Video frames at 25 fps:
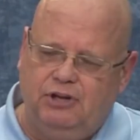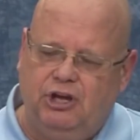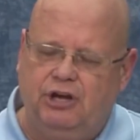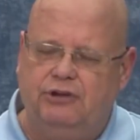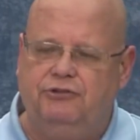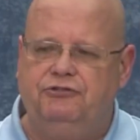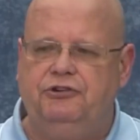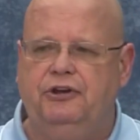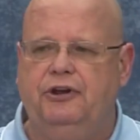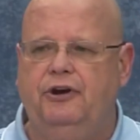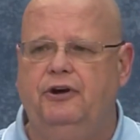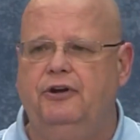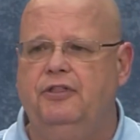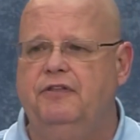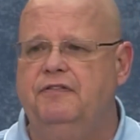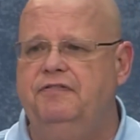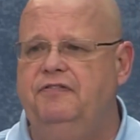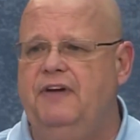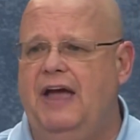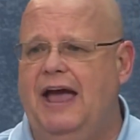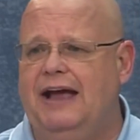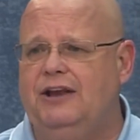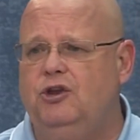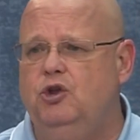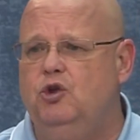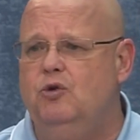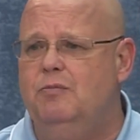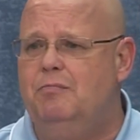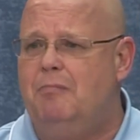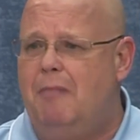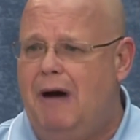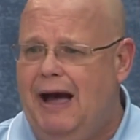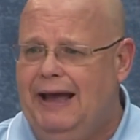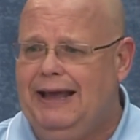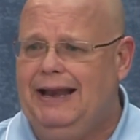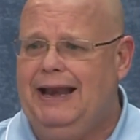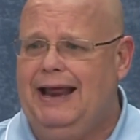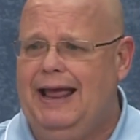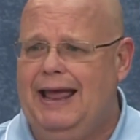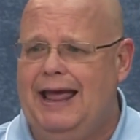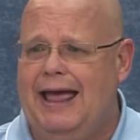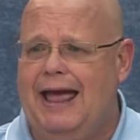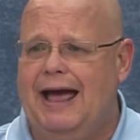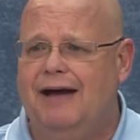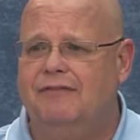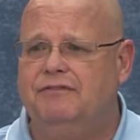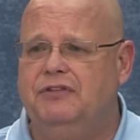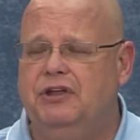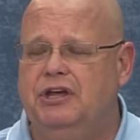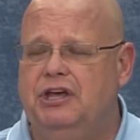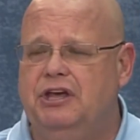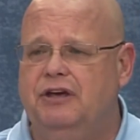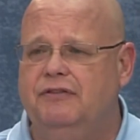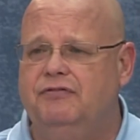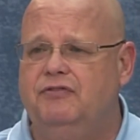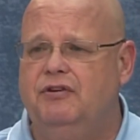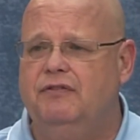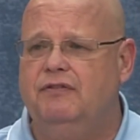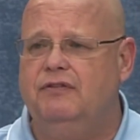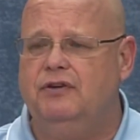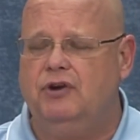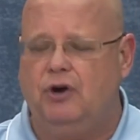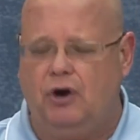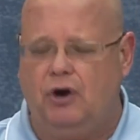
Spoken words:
consider the fact you might have the gift of